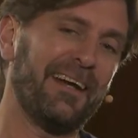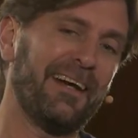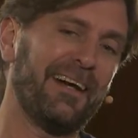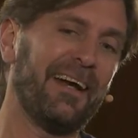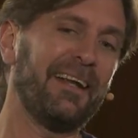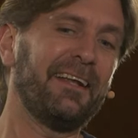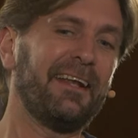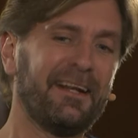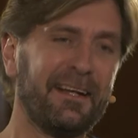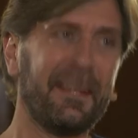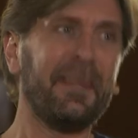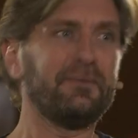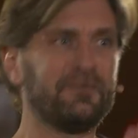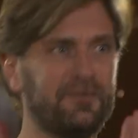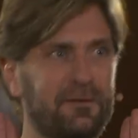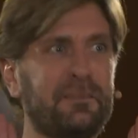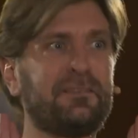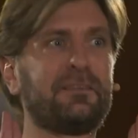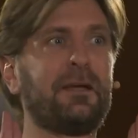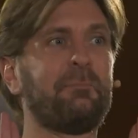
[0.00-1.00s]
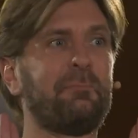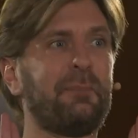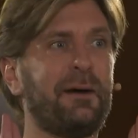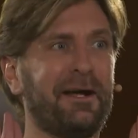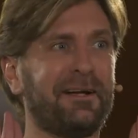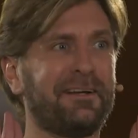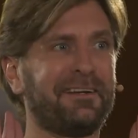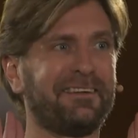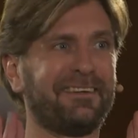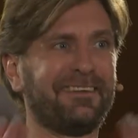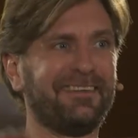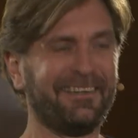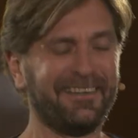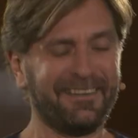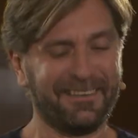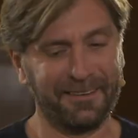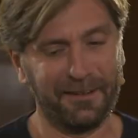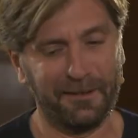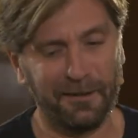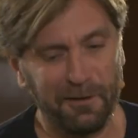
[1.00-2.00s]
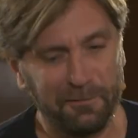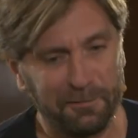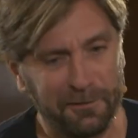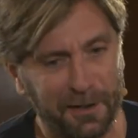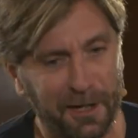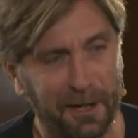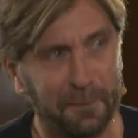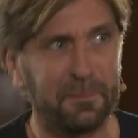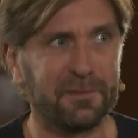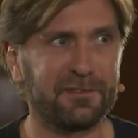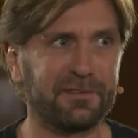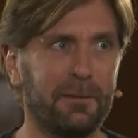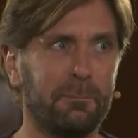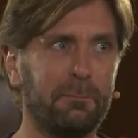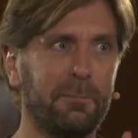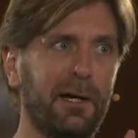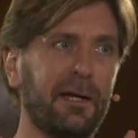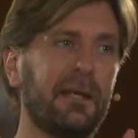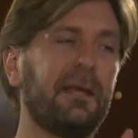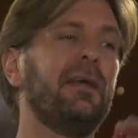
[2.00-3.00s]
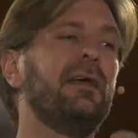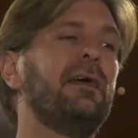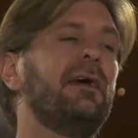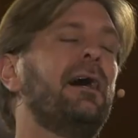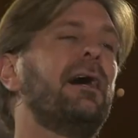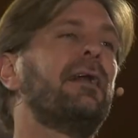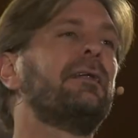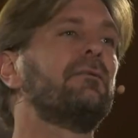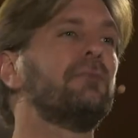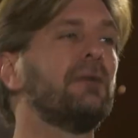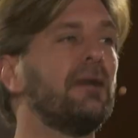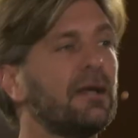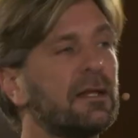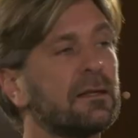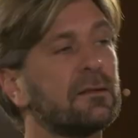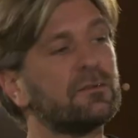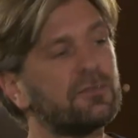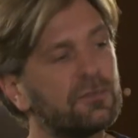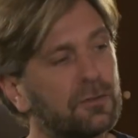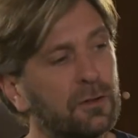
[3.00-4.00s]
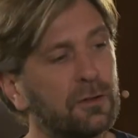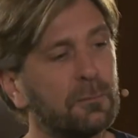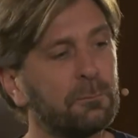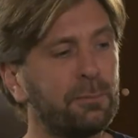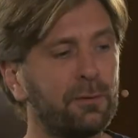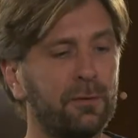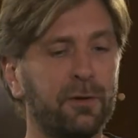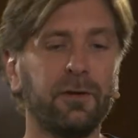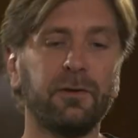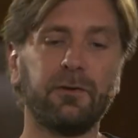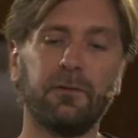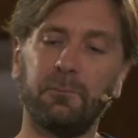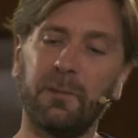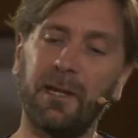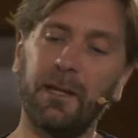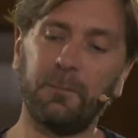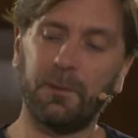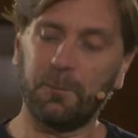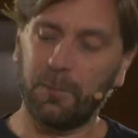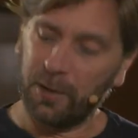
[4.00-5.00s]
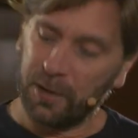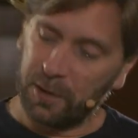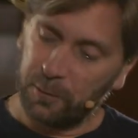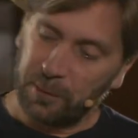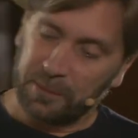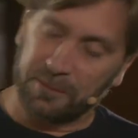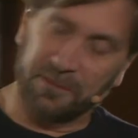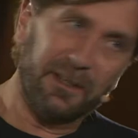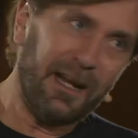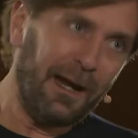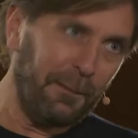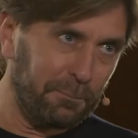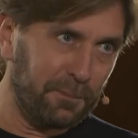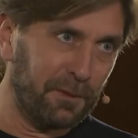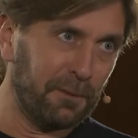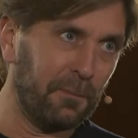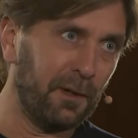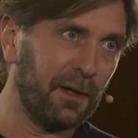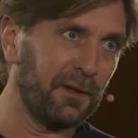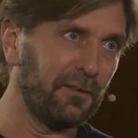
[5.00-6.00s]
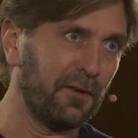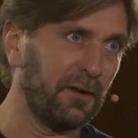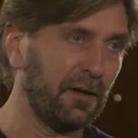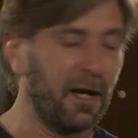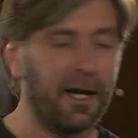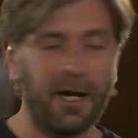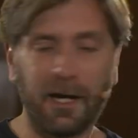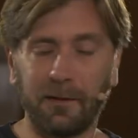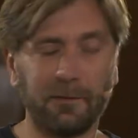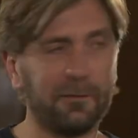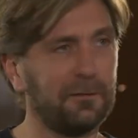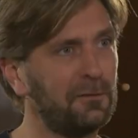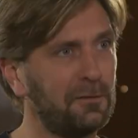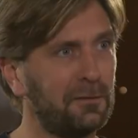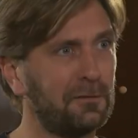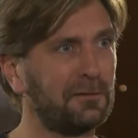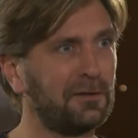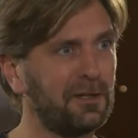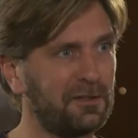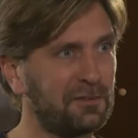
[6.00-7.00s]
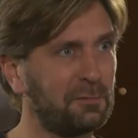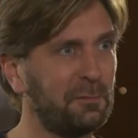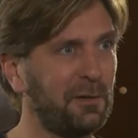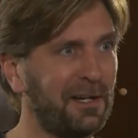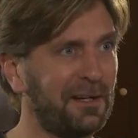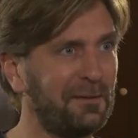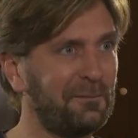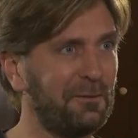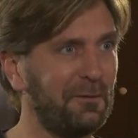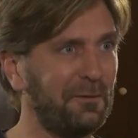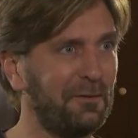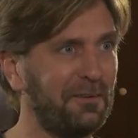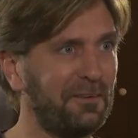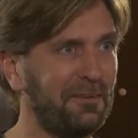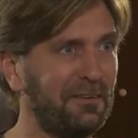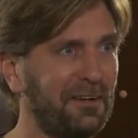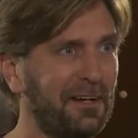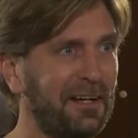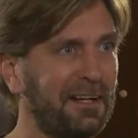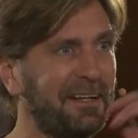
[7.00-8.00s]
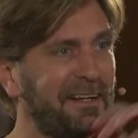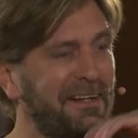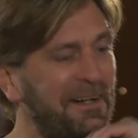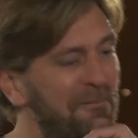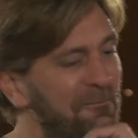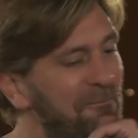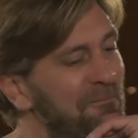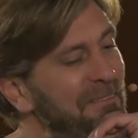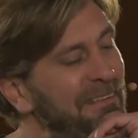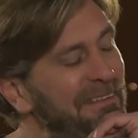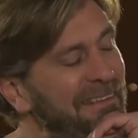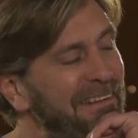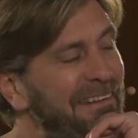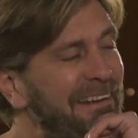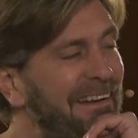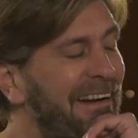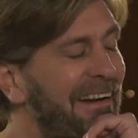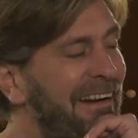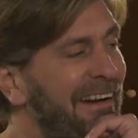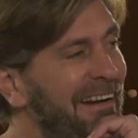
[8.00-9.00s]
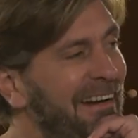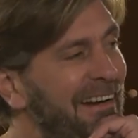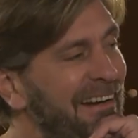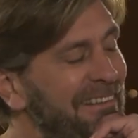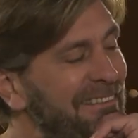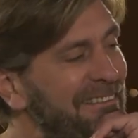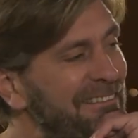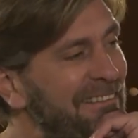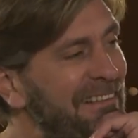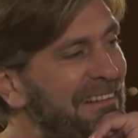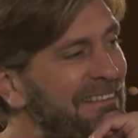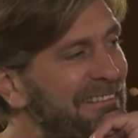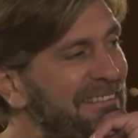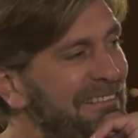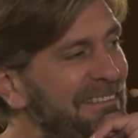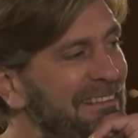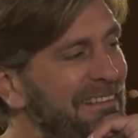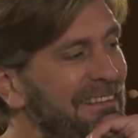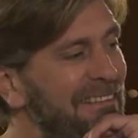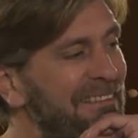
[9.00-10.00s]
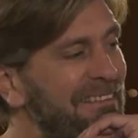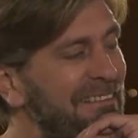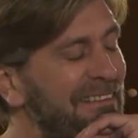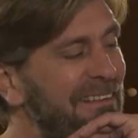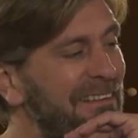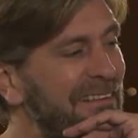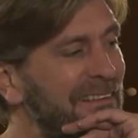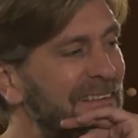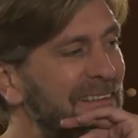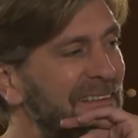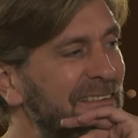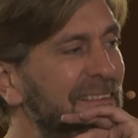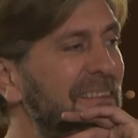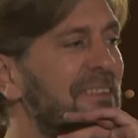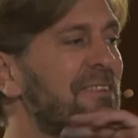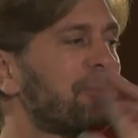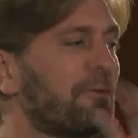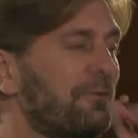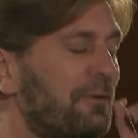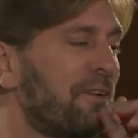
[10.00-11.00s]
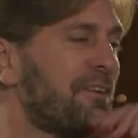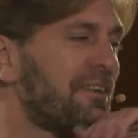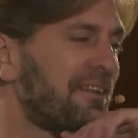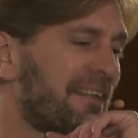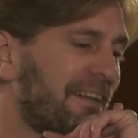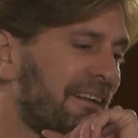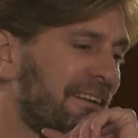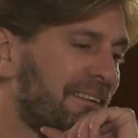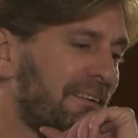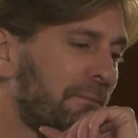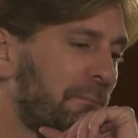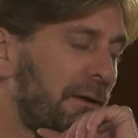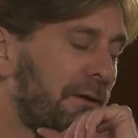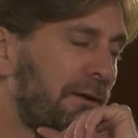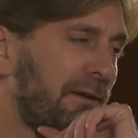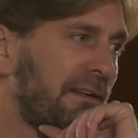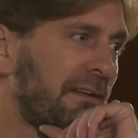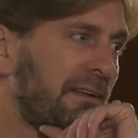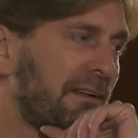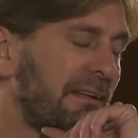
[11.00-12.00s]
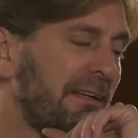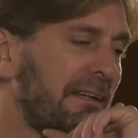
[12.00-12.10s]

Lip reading: and then step back, and then lift it up, step back. At a certain point, the baby monkey will slap the mother on the hand, don't touch me anymore, you know, like, so that's at least the story she tells about it.